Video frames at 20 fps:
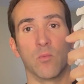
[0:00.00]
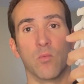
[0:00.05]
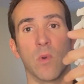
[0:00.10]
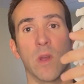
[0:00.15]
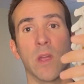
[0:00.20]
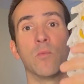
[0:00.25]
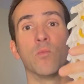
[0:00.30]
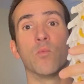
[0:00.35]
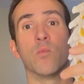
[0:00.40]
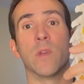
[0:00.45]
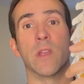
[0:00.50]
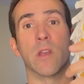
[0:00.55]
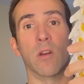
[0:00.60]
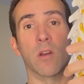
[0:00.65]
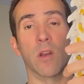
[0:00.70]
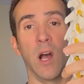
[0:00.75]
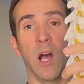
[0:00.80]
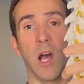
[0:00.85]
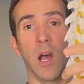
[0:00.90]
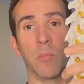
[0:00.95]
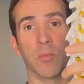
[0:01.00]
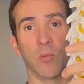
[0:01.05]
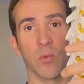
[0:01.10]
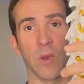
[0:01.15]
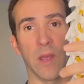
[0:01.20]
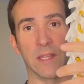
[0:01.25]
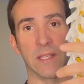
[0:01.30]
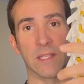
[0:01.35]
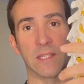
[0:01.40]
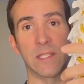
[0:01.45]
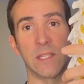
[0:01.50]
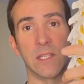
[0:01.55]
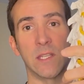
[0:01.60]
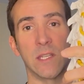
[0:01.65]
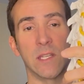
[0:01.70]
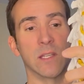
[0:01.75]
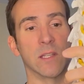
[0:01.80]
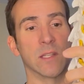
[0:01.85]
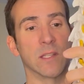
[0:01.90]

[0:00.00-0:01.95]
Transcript: when we are upright, sitting,